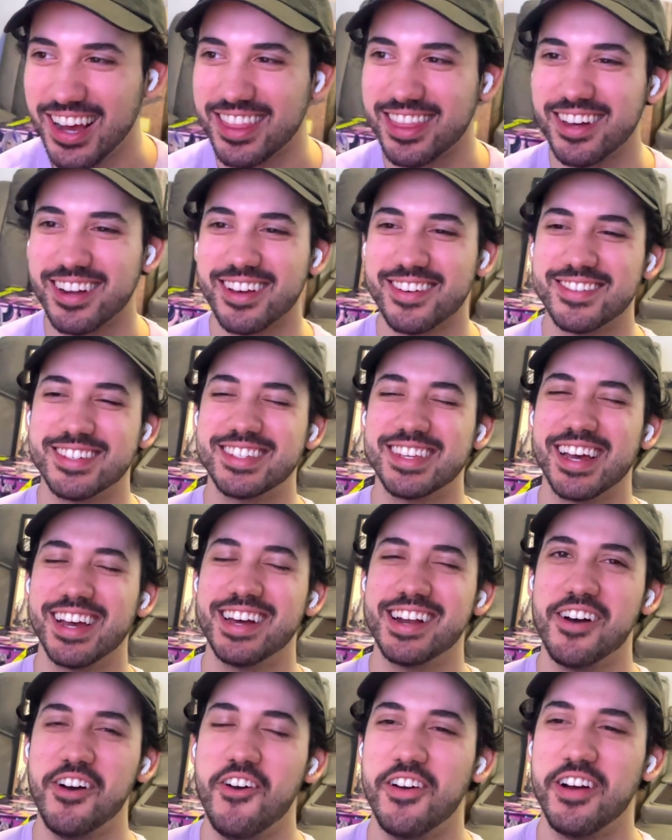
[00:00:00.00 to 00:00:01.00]
thought he was
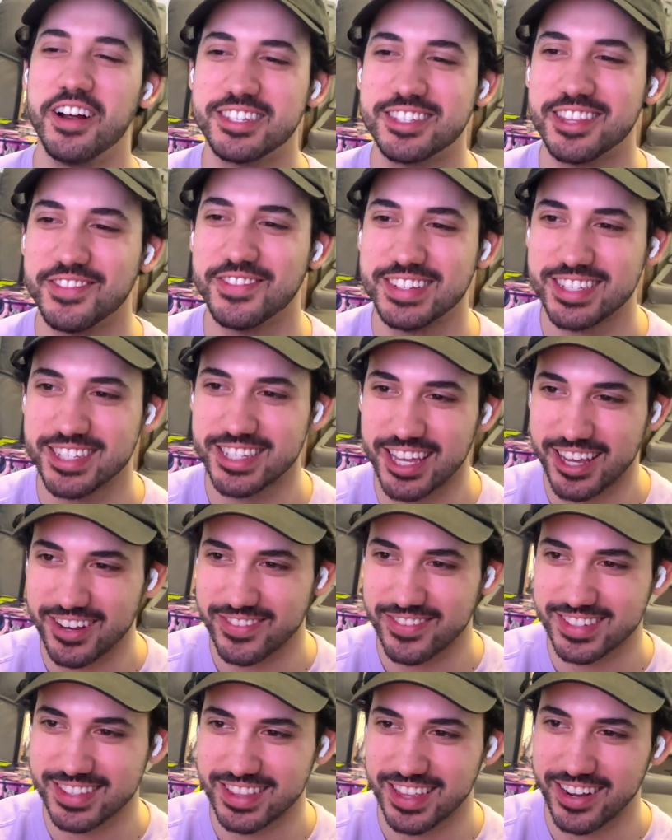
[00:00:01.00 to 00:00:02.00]
saying at first the mistake
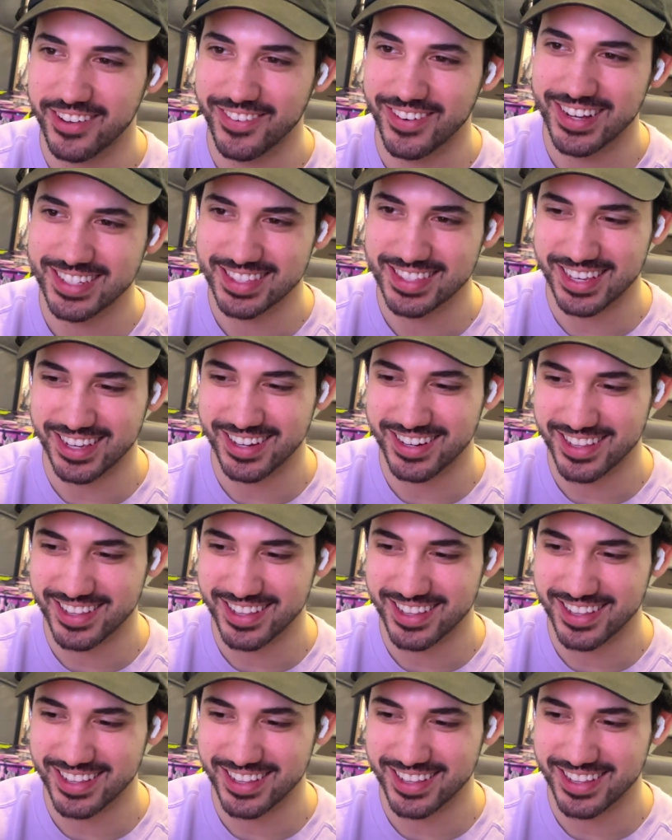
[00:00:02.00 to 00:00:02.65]
was that he wants to go to